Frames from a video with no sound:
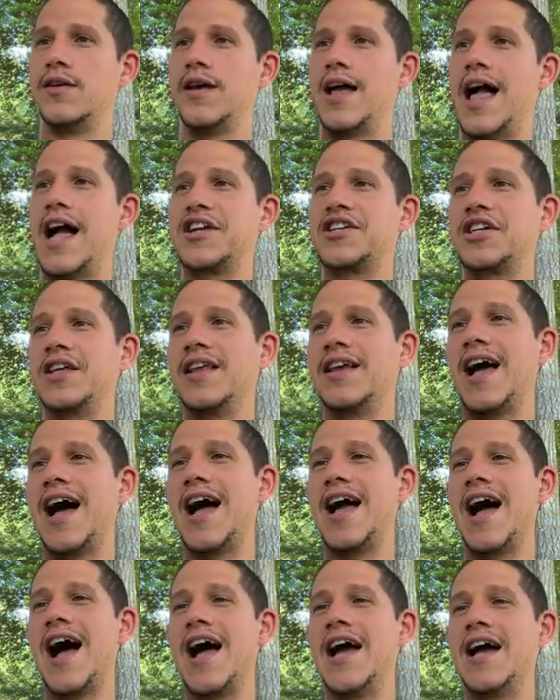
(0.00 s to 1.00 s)
Actually,
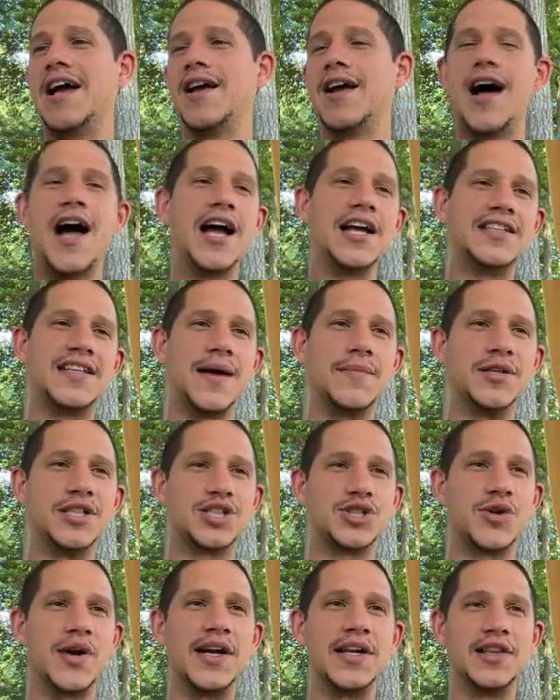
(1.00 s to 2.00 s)
I, I, I
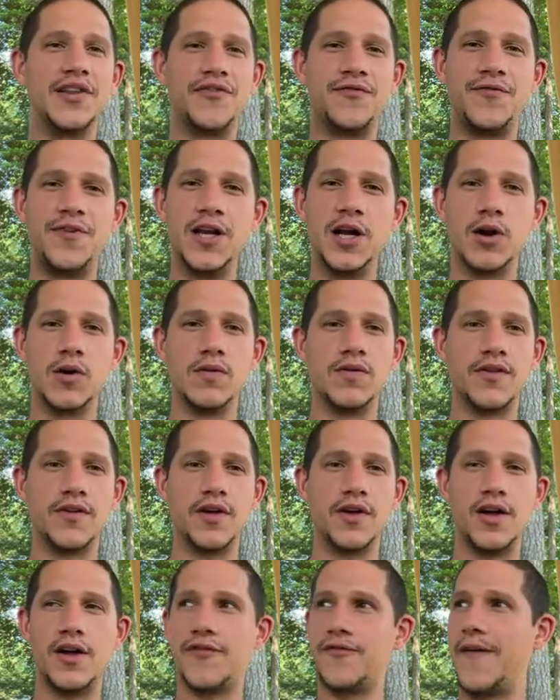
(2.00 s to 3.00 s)
demonstrated the fear of a,
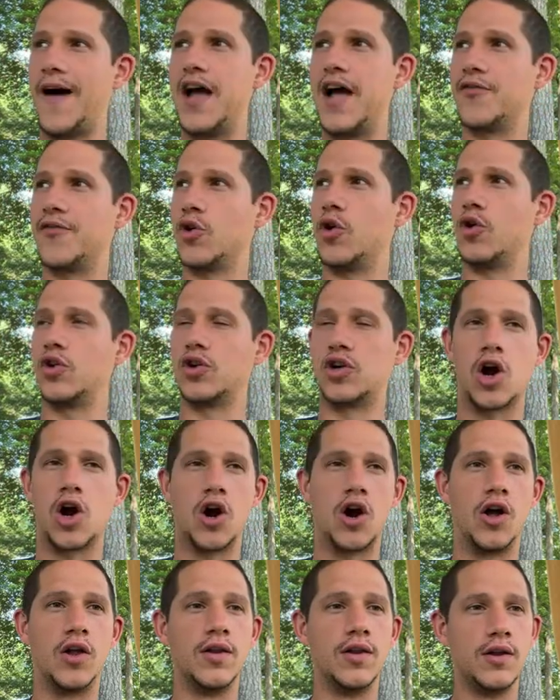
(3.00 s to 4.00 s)
a five-year-old
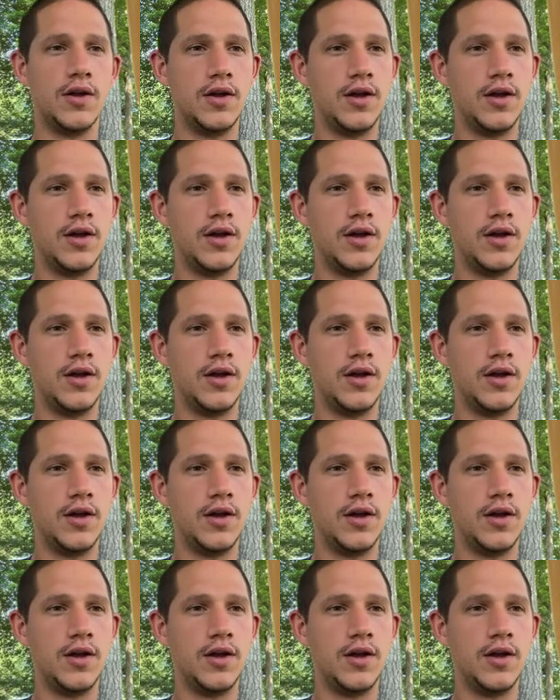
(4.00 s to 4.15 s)
girl.